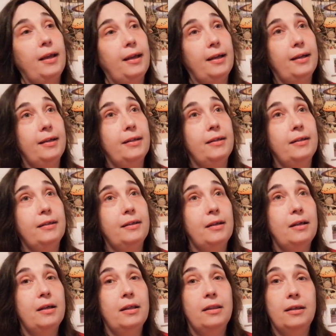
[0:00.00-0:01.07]
and
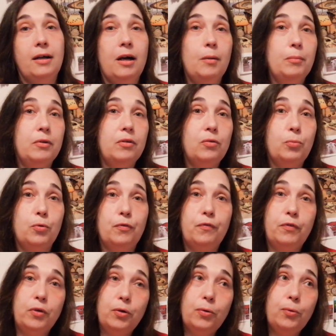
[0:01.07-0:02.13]
the comments were
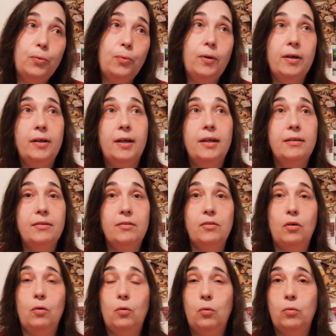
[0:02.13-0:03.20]
few and not
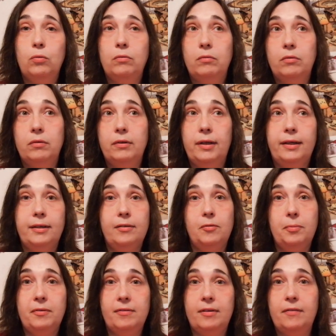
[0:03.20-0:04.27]
so like
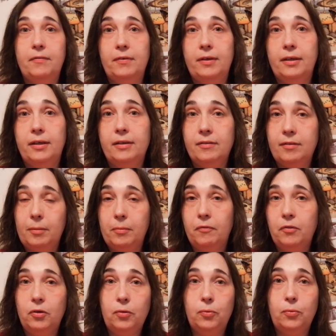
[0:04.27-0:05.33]
specific. Some of
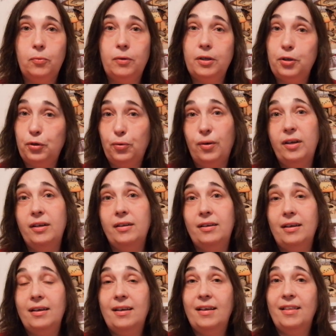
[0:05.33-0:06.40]
you enjoyed
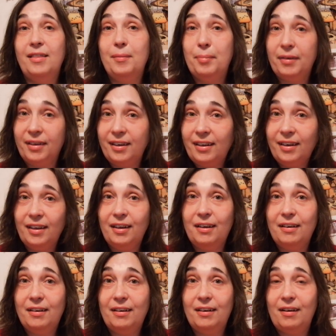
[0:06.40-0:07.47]
the beginning
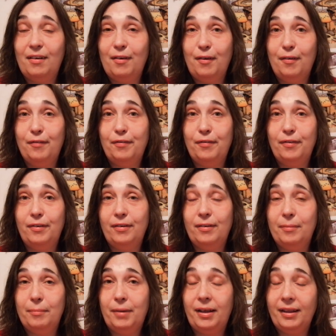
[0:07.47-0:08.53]
of
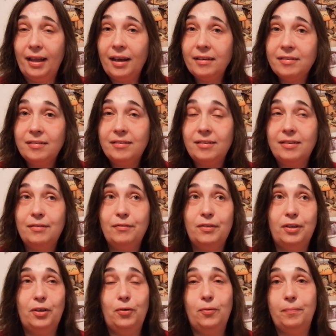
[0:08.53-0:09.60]
my last
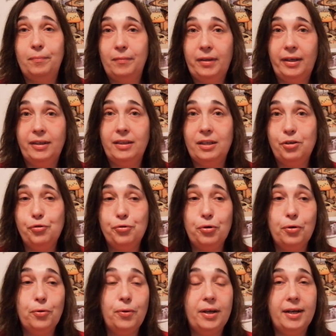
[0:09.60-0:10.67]
video, like the
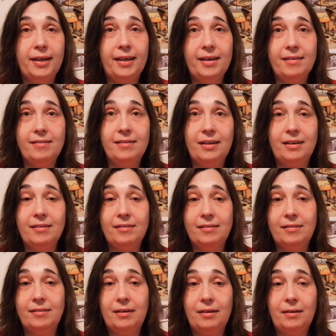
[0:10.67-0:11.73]
intro, and I guess
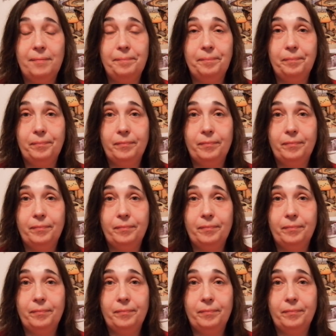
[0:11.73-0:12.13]
that's um,